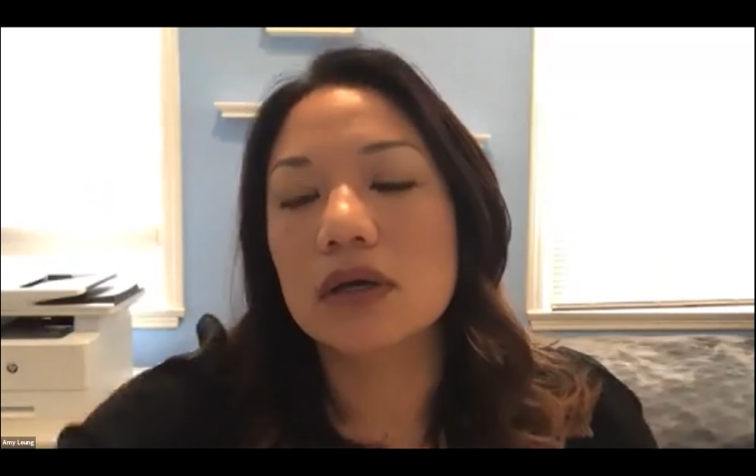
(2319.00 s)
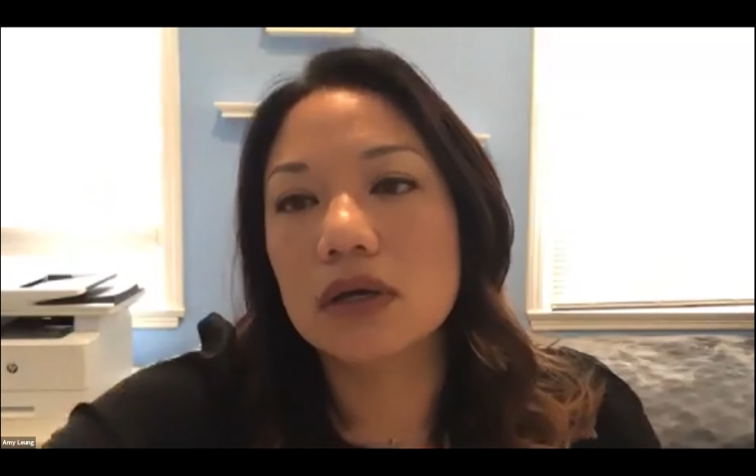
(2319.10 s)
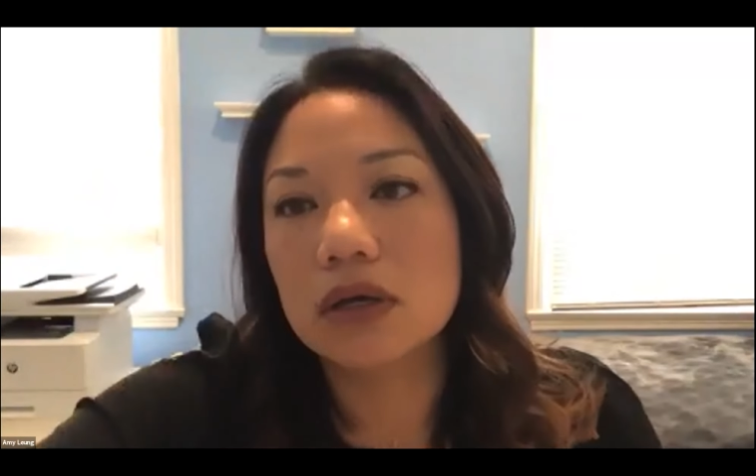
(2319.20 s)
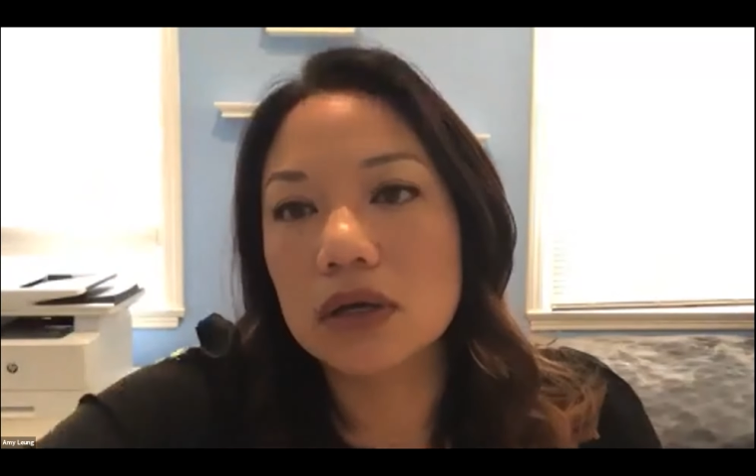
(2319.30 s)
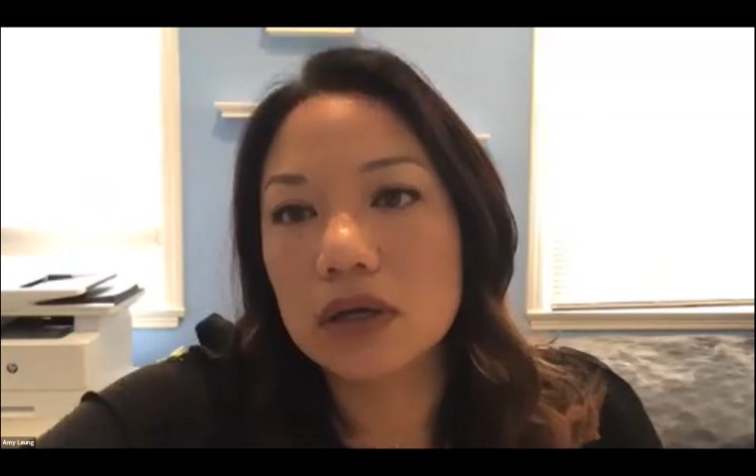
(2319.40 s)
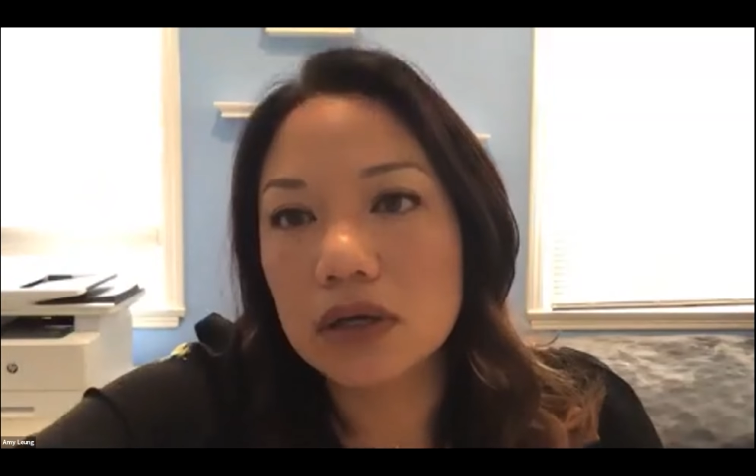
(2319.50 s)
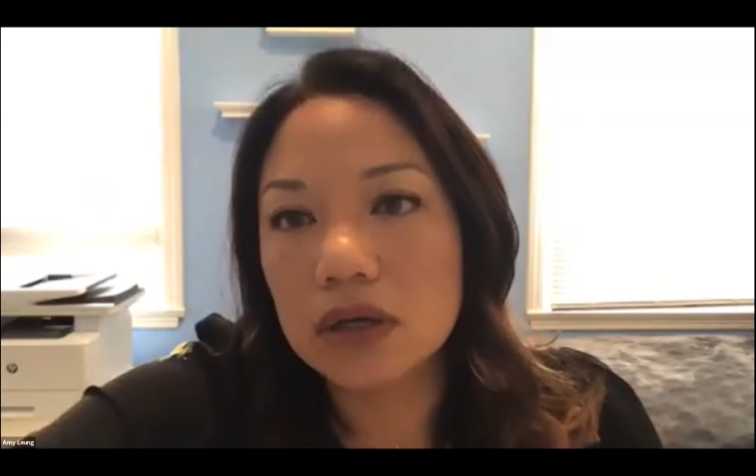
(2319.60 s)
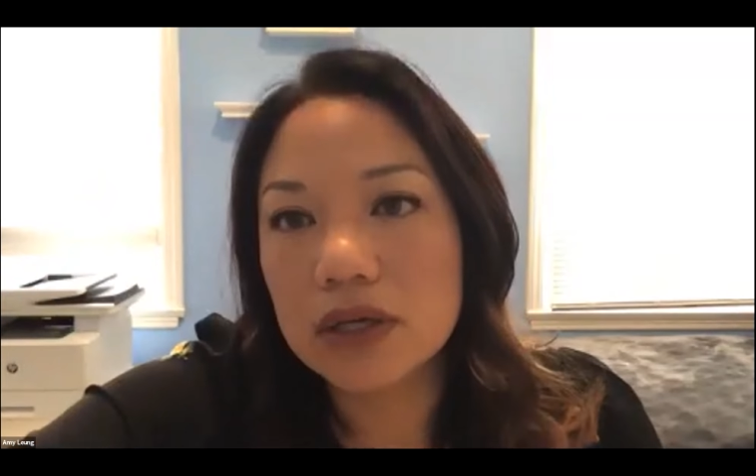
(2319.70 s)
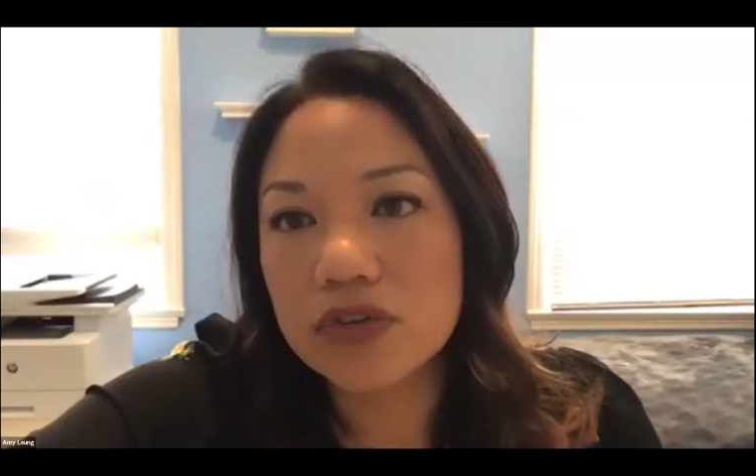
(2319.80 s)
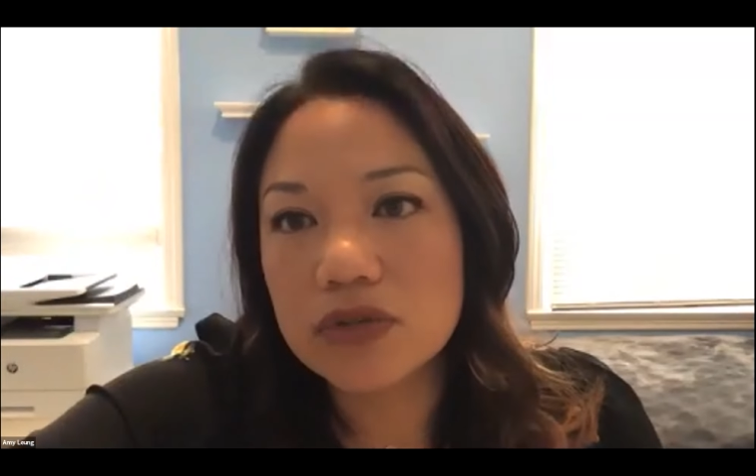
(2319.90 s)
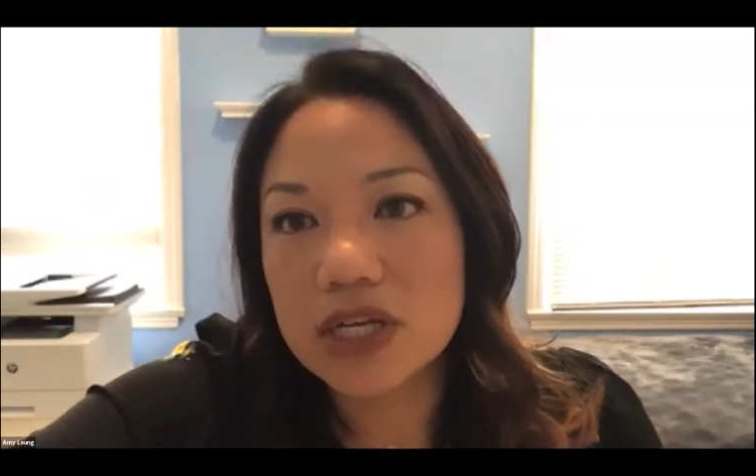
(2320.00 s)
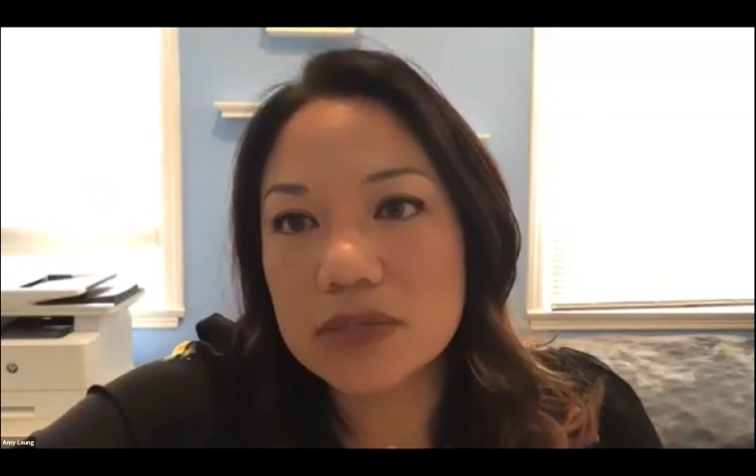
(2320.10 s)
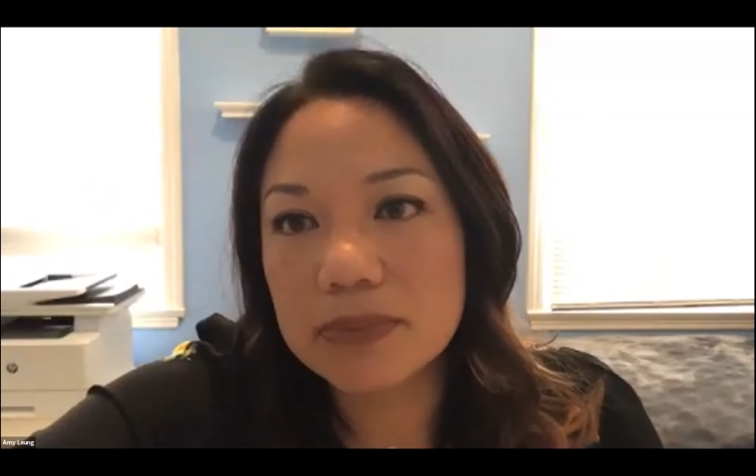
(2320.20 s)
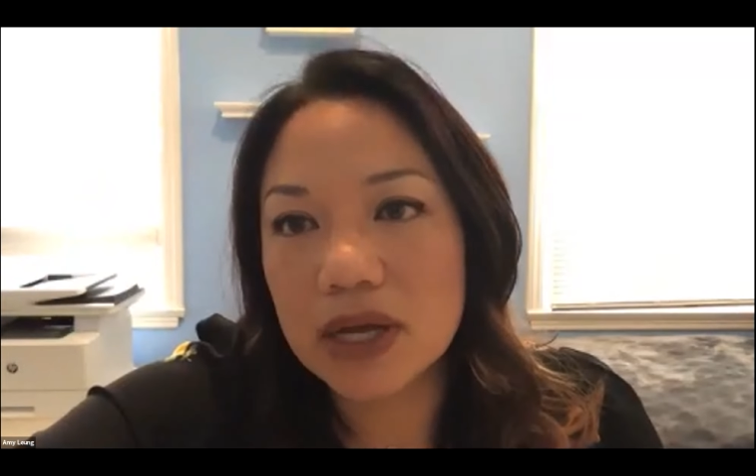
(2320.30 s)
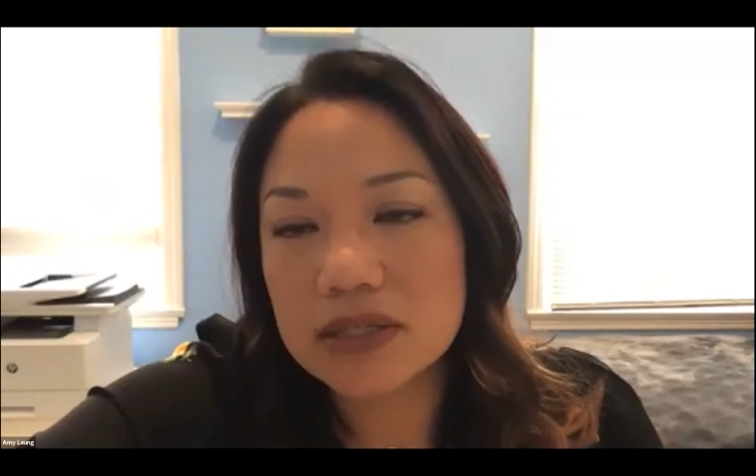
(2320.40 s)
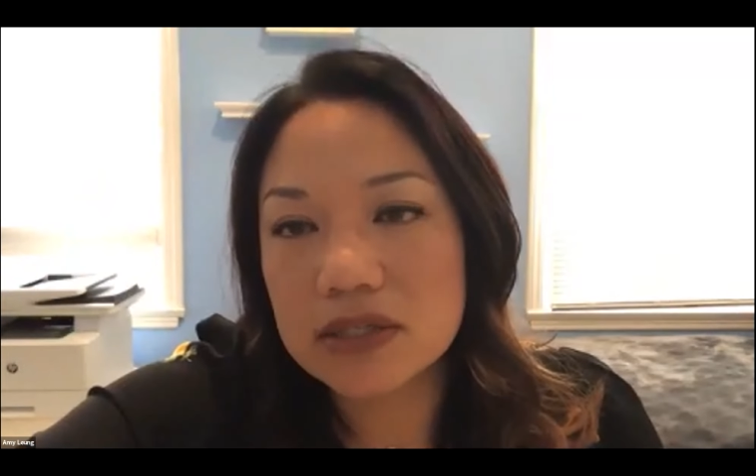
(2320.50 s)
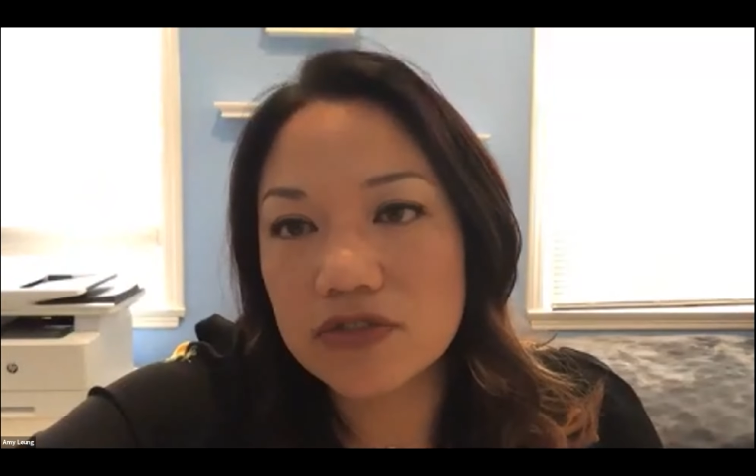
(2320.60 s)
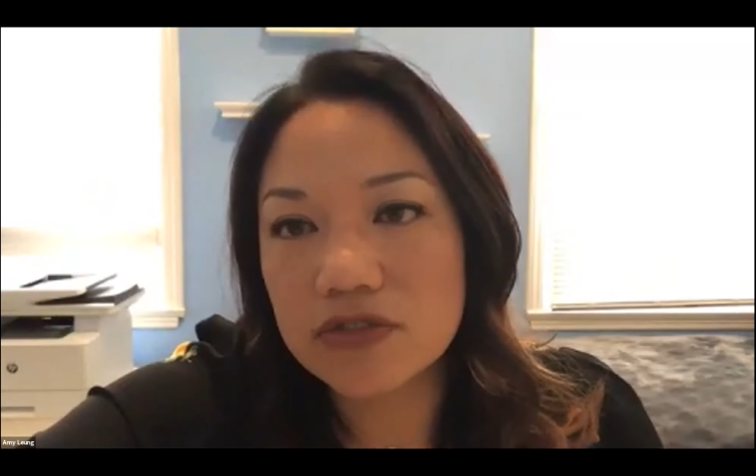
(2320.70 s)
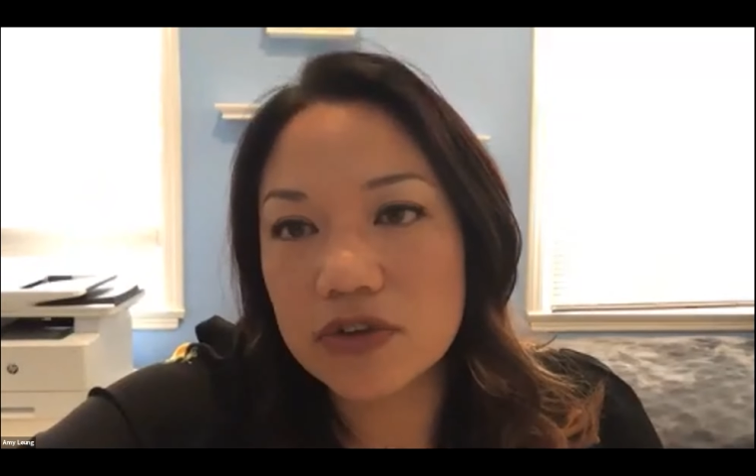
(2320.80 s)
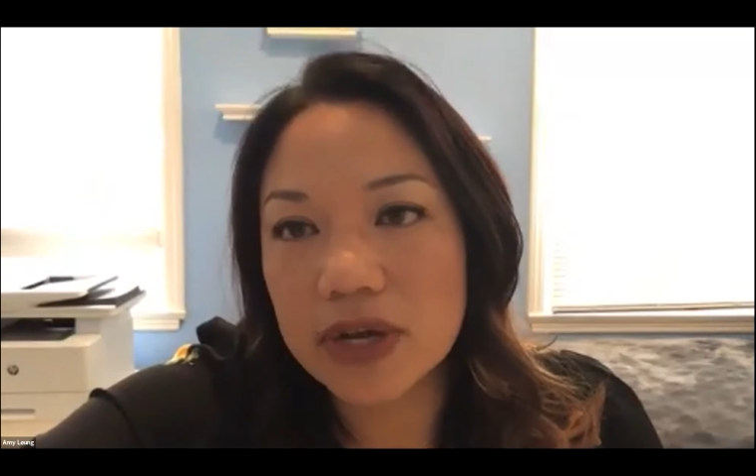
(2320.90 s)
If you test positive
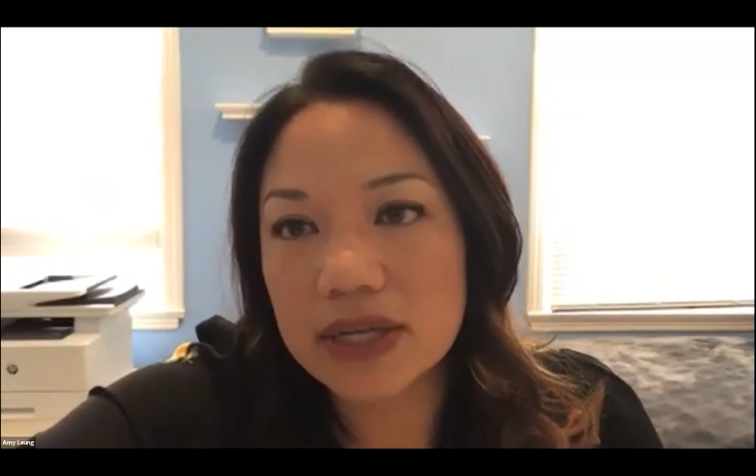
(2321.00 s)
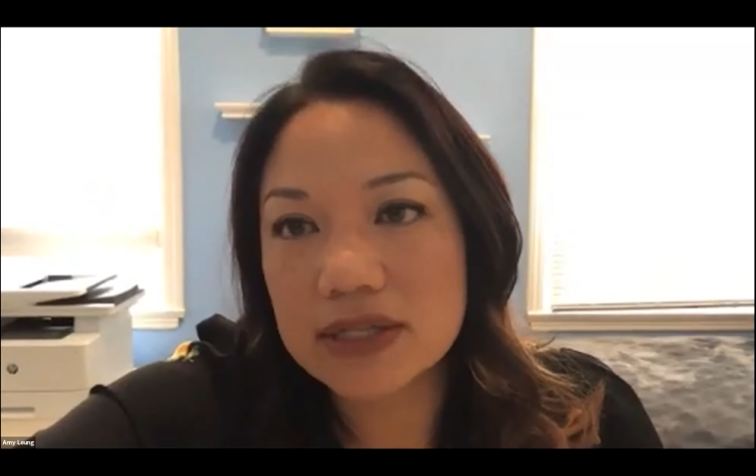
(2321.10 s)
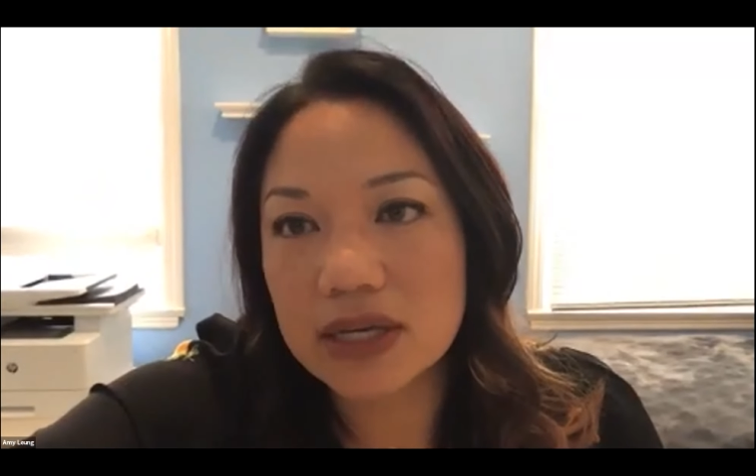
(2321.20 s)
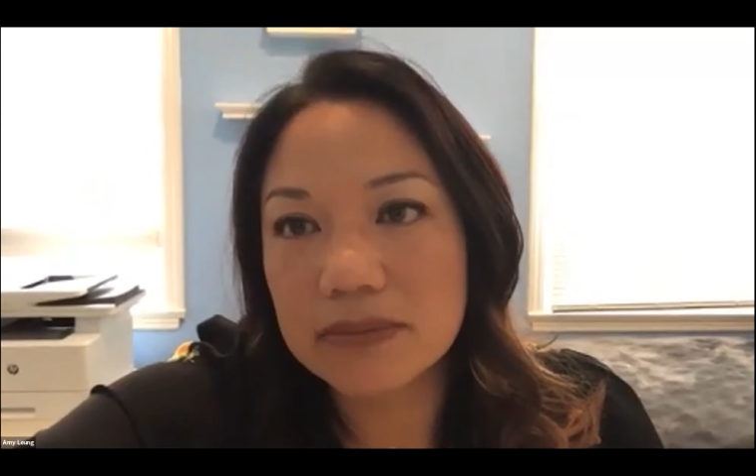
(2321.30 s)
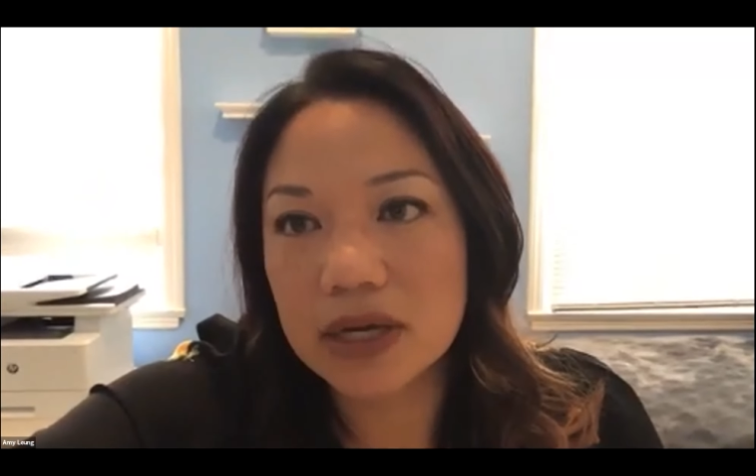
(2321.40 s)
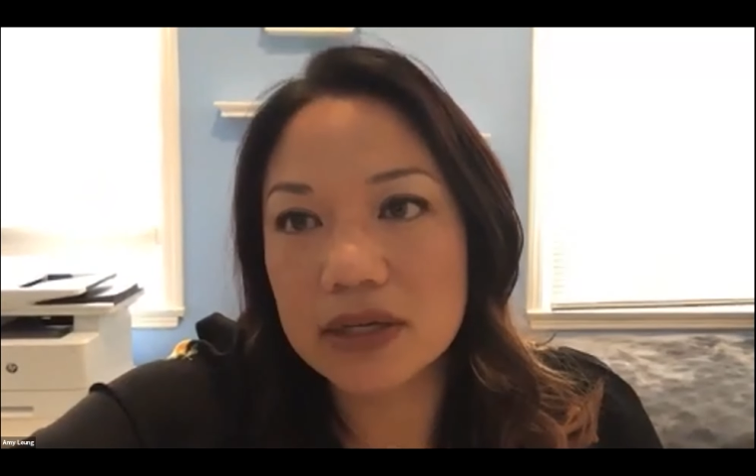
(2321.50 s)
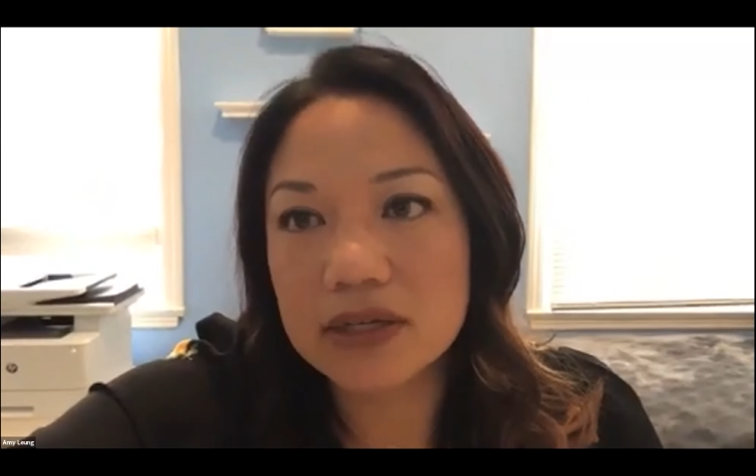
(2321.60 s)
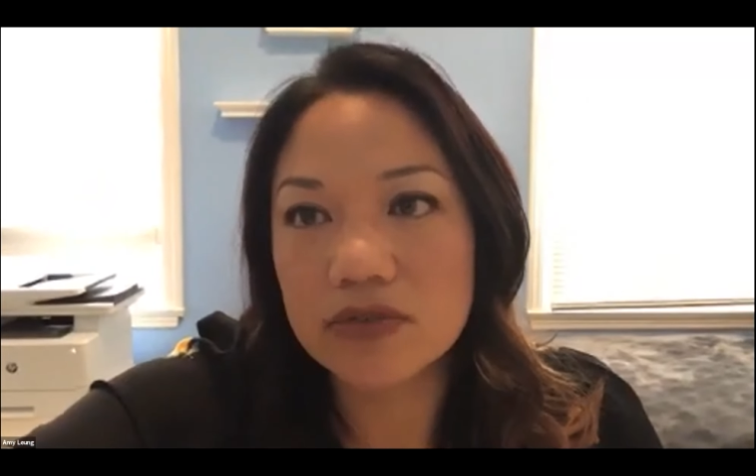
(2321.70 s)
for antibodies